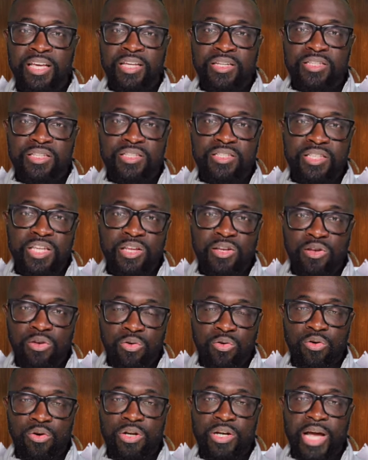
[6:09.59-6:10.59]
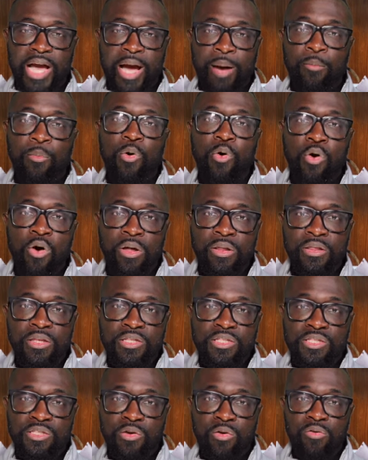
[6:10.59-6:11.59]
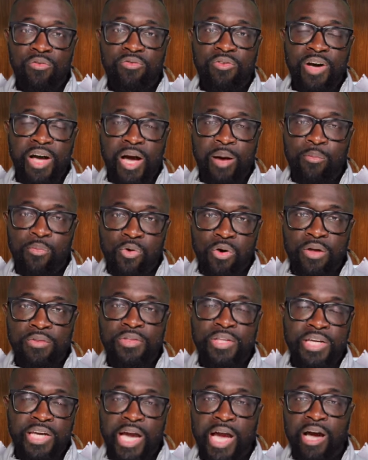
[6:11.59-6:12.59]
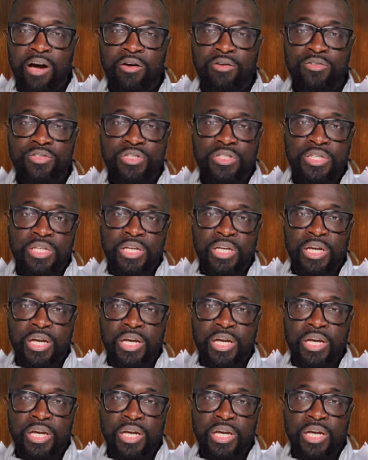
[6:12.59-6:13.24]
to say, Lord, I'm on the sofa, I'm on the couch,